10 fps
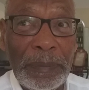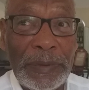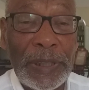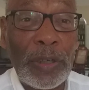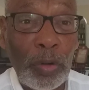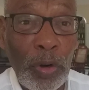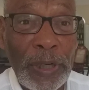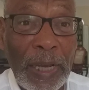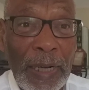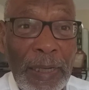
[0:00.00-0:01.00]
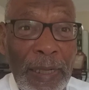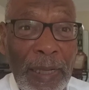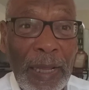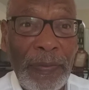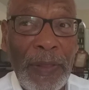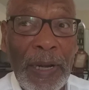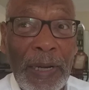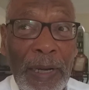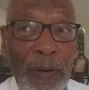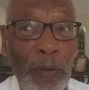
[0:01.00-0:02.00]
synchronically and
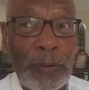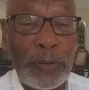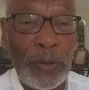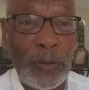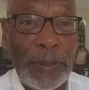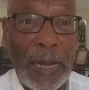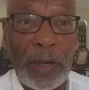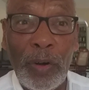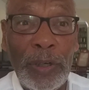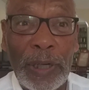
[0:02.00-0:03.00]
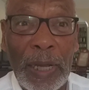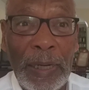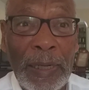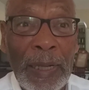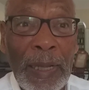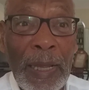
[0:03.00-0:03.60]
then also diachronically.